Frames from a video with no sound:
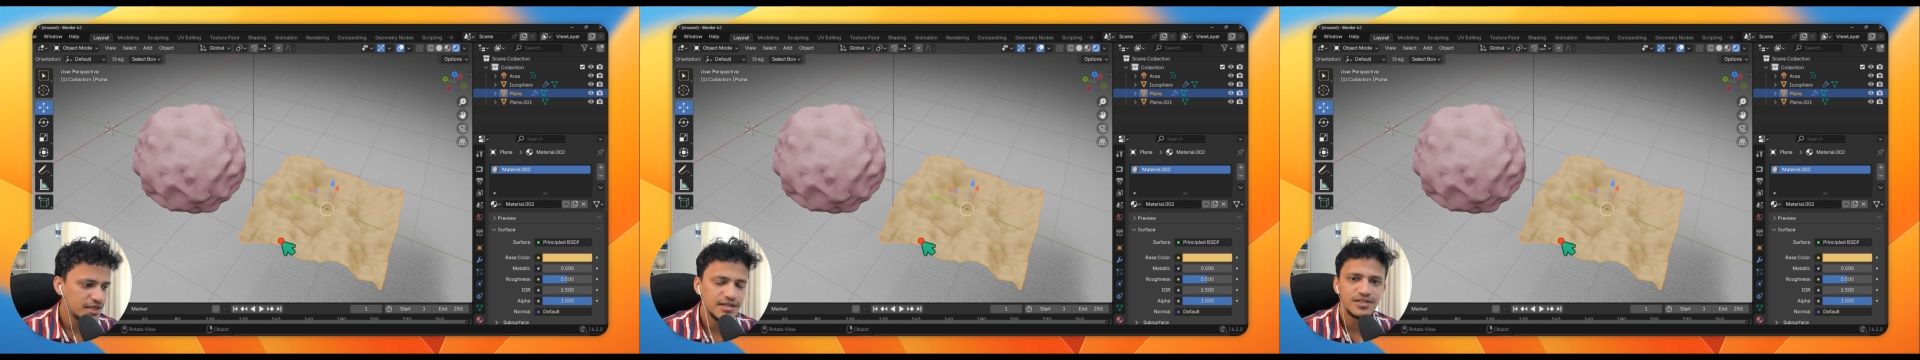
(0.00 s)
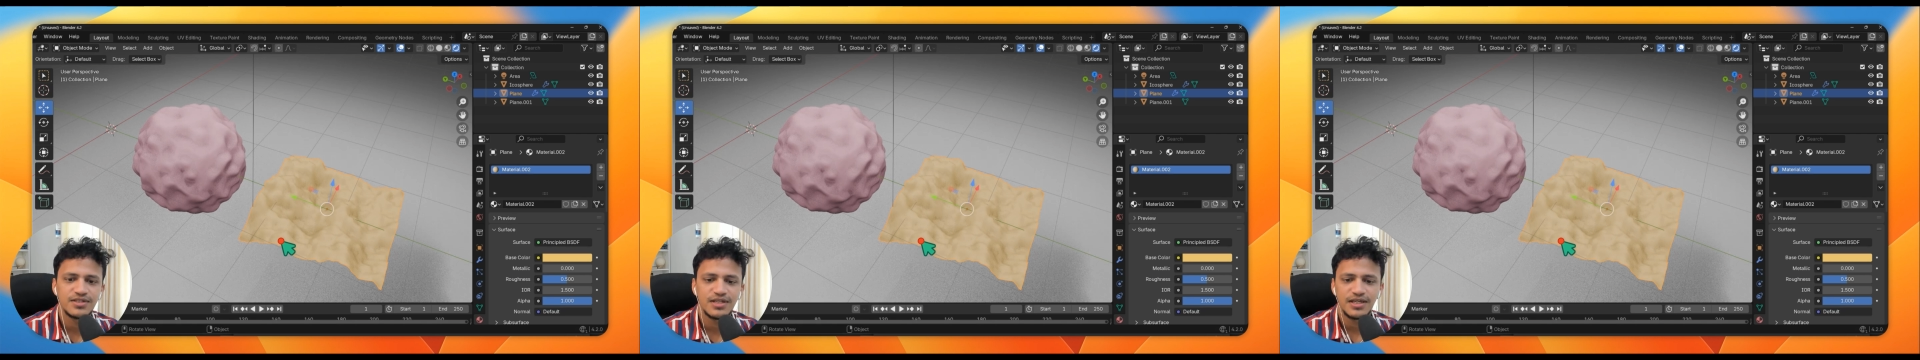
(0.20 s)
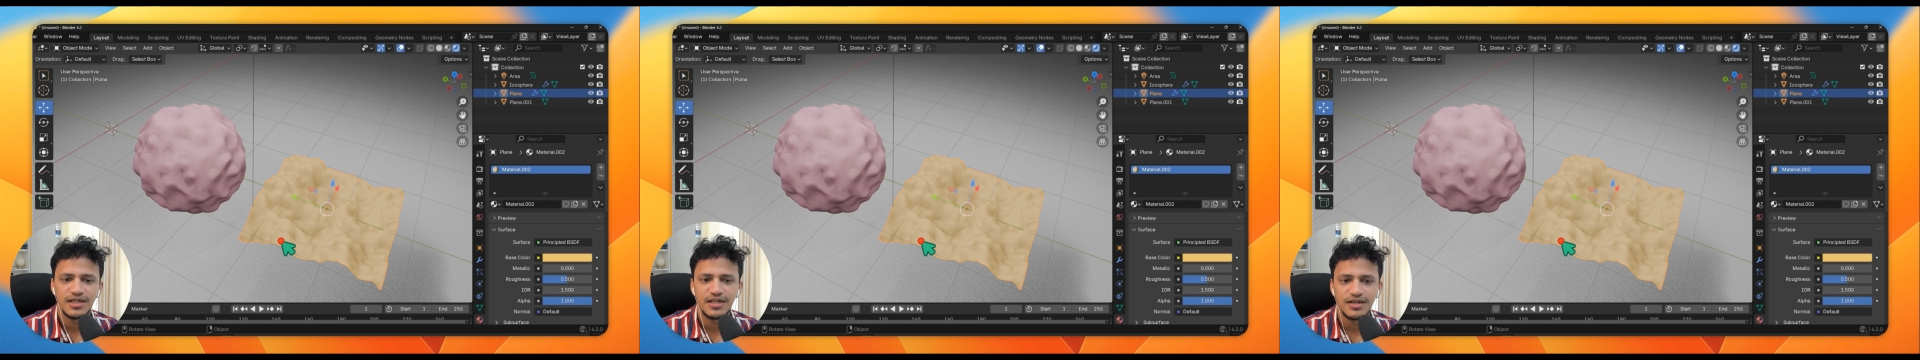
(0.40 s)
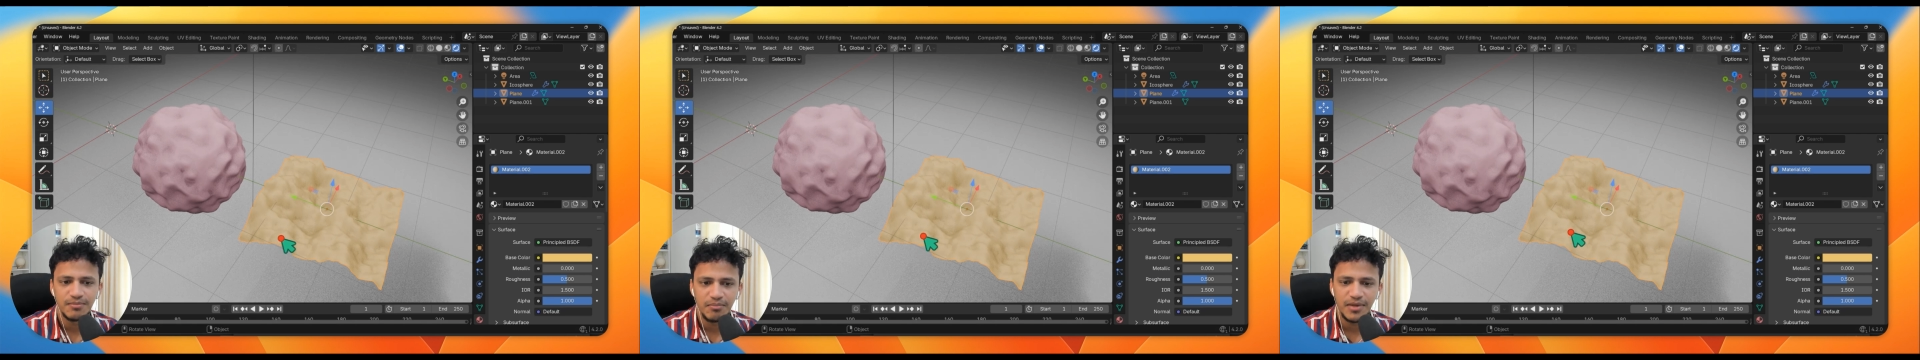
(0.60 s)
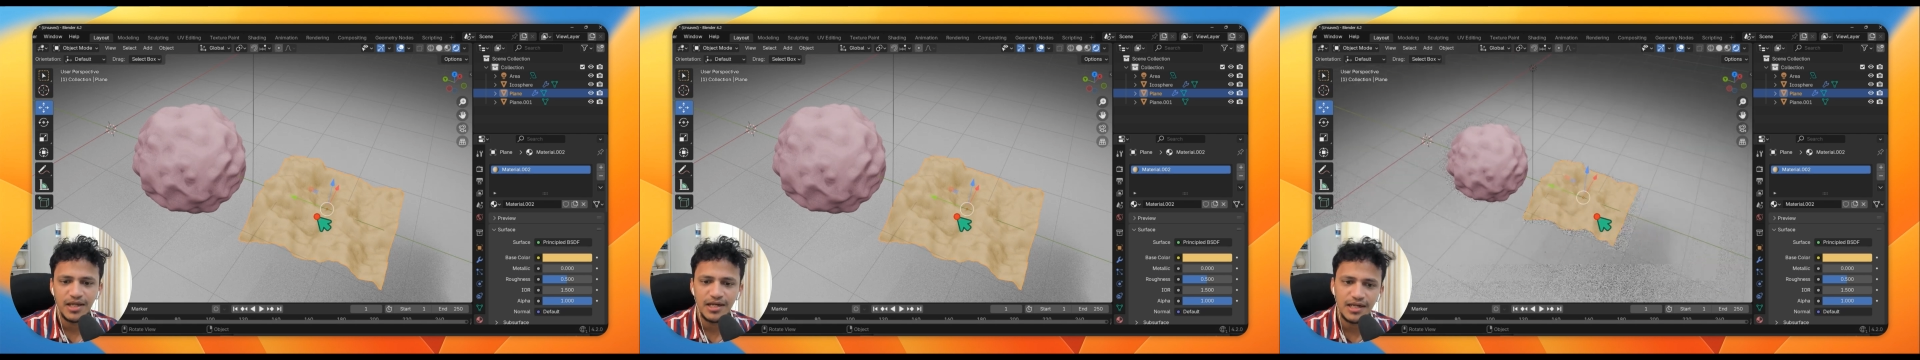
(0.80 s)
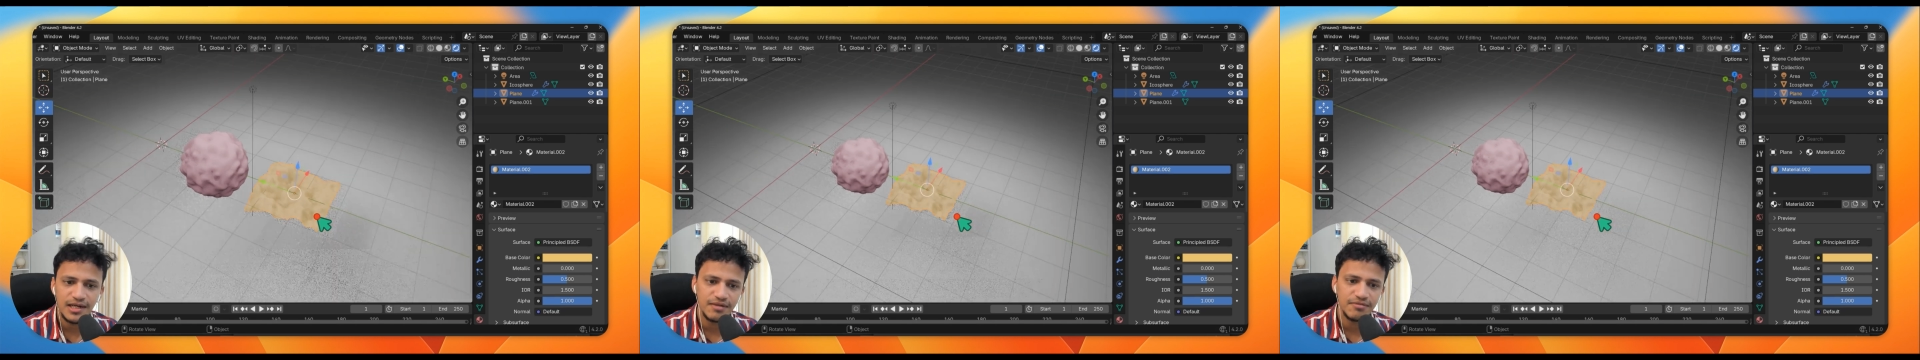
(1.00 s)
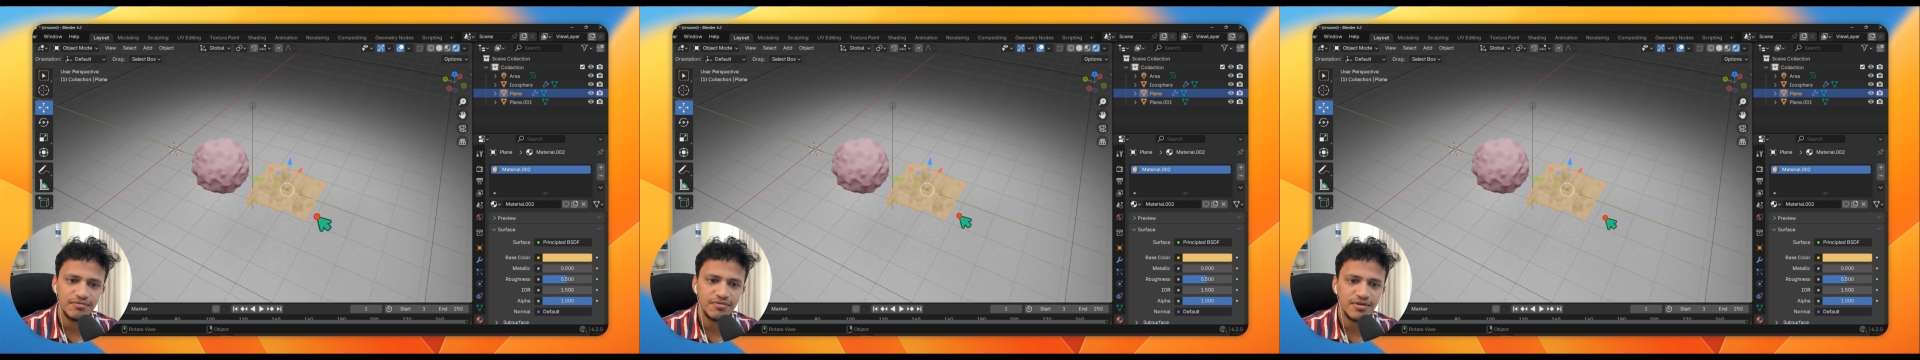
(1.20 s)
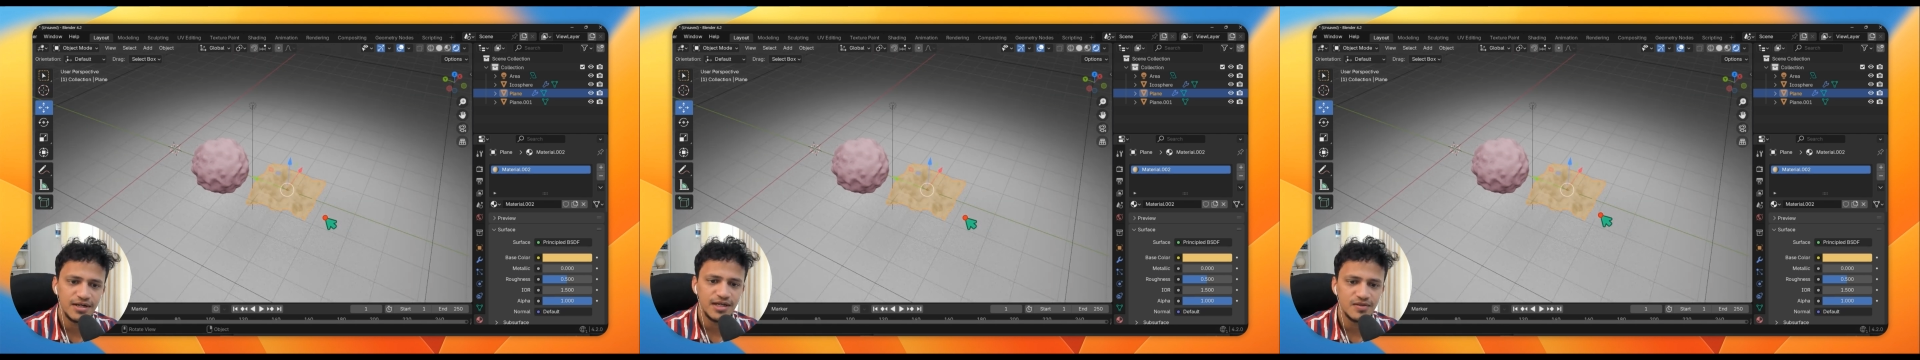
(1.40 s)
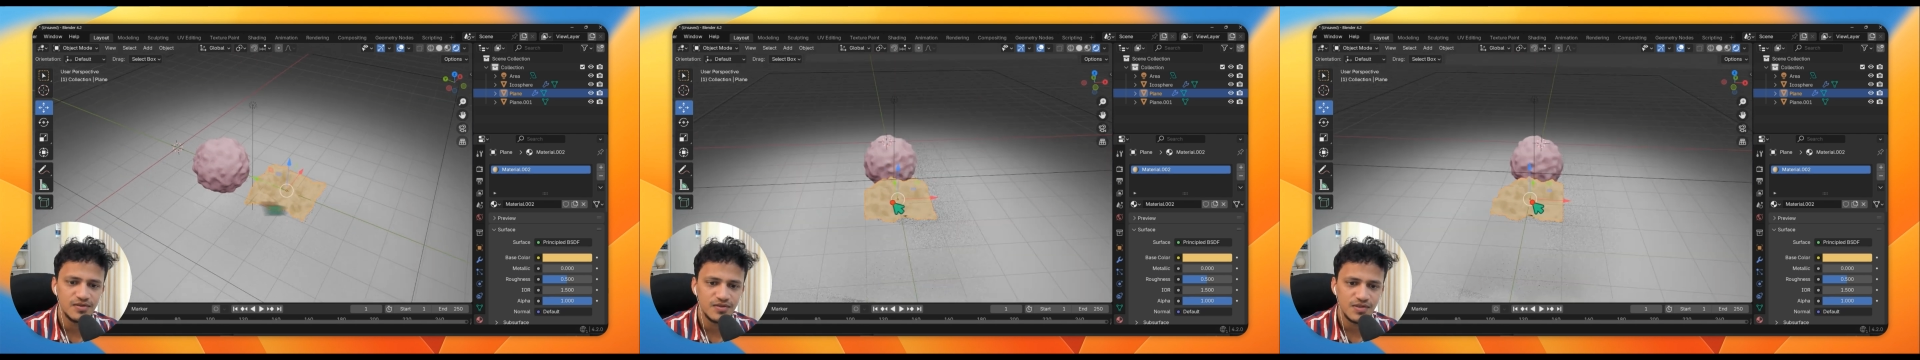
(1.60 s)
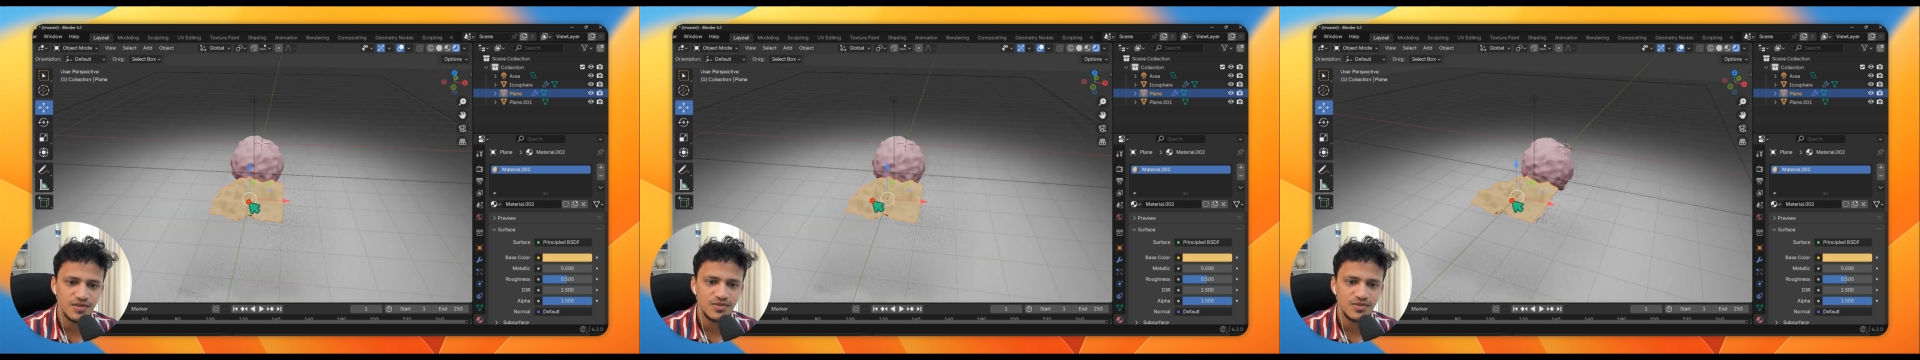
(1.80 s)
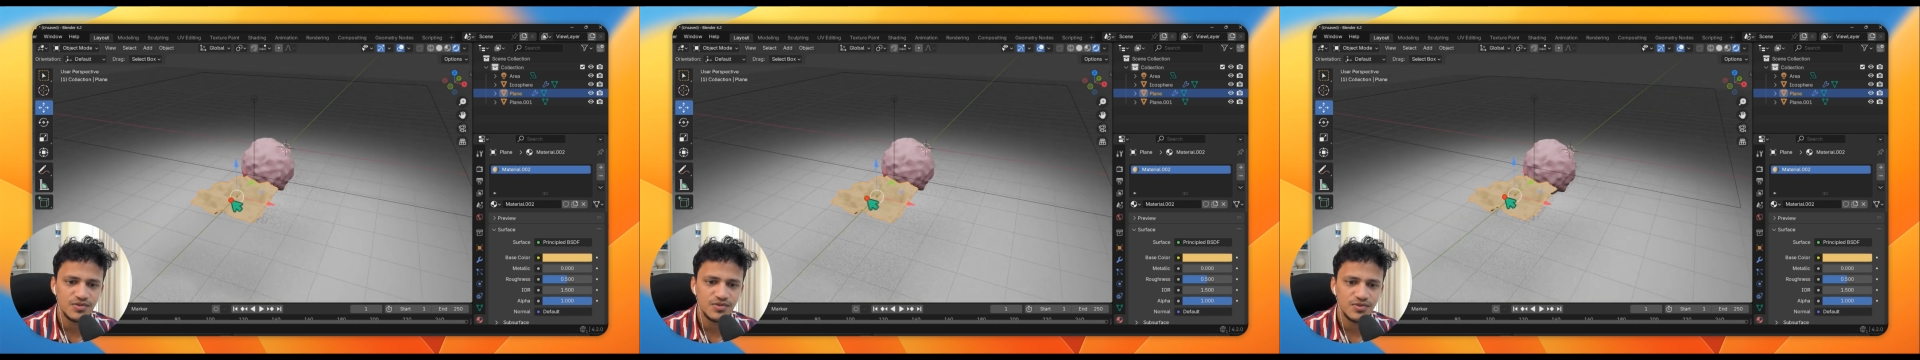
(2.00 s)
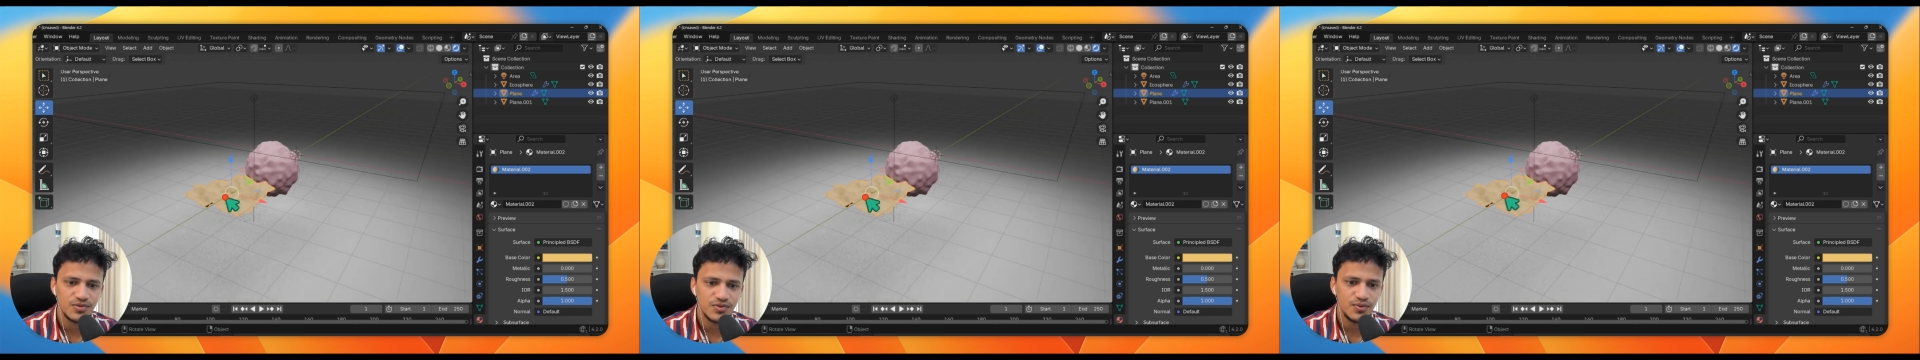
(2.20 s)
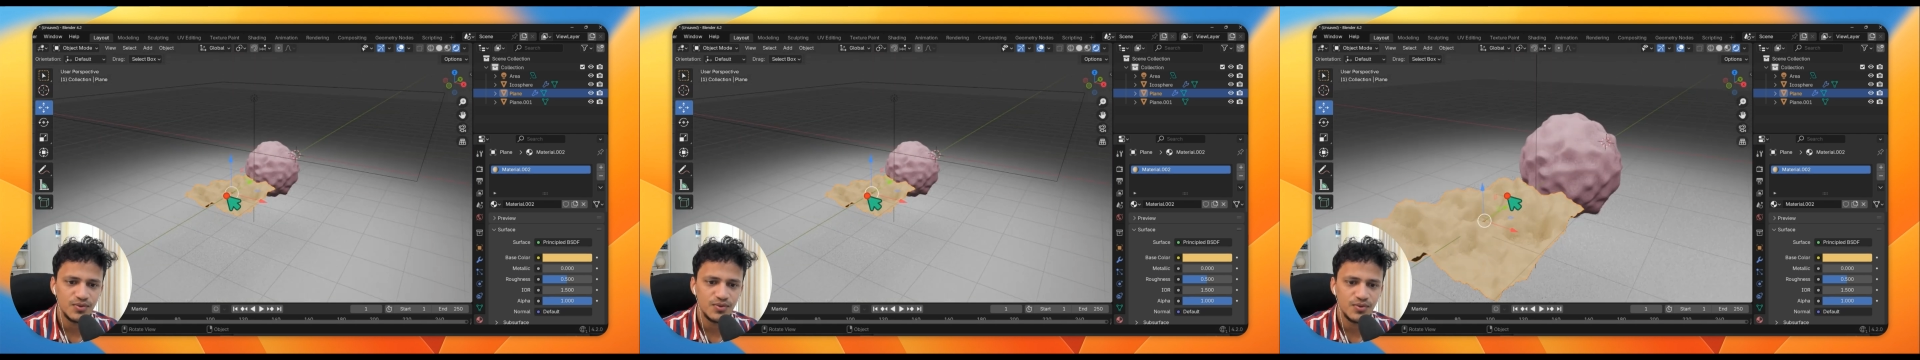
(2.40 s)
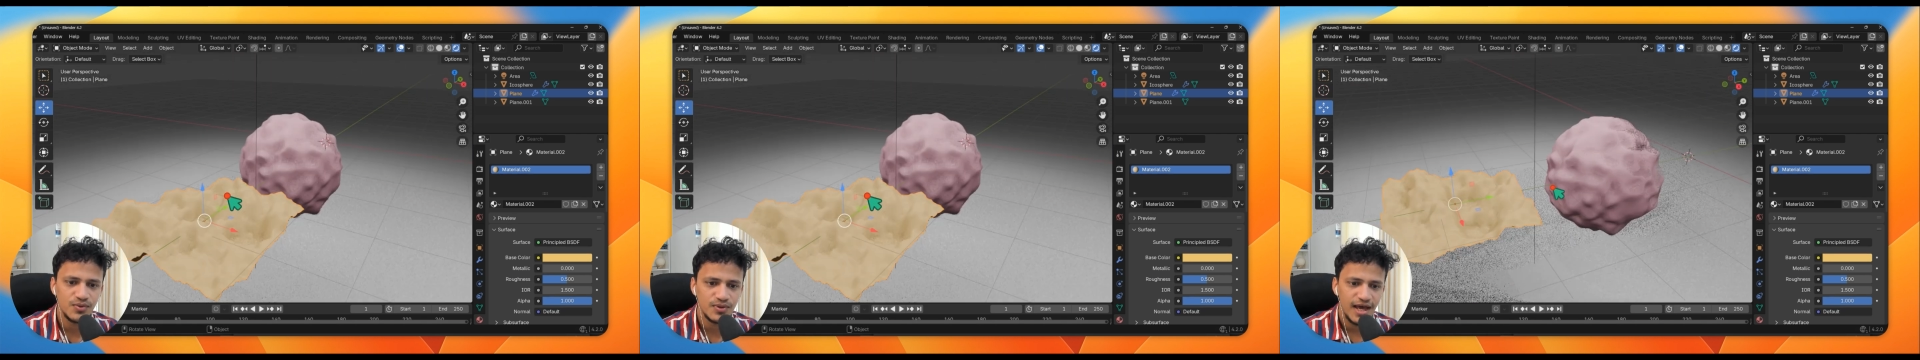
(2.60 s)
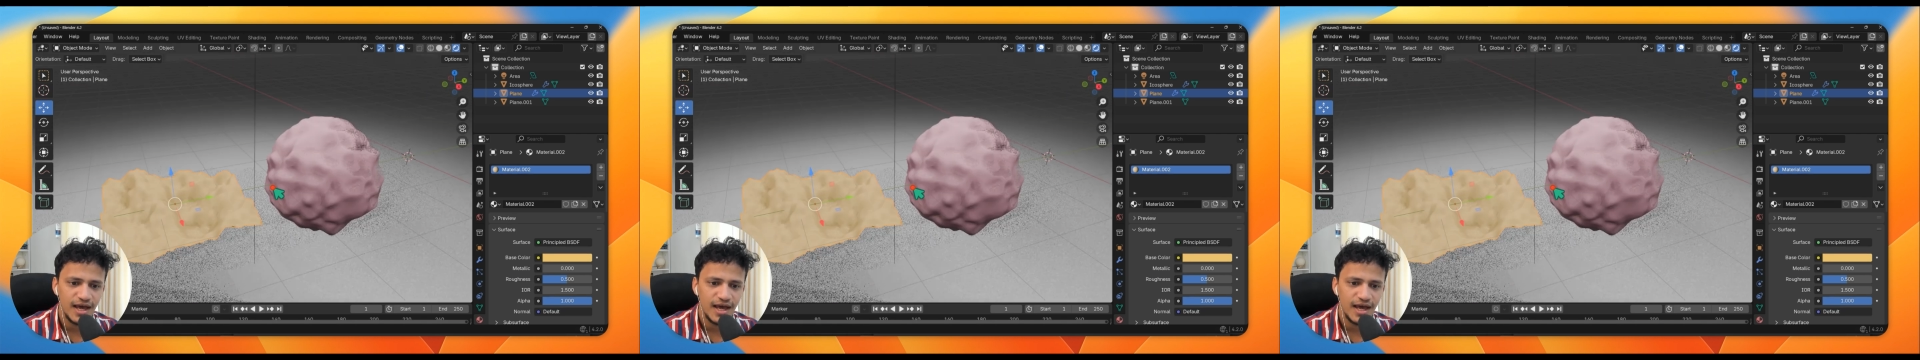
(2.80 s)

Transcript: need this in many different cases so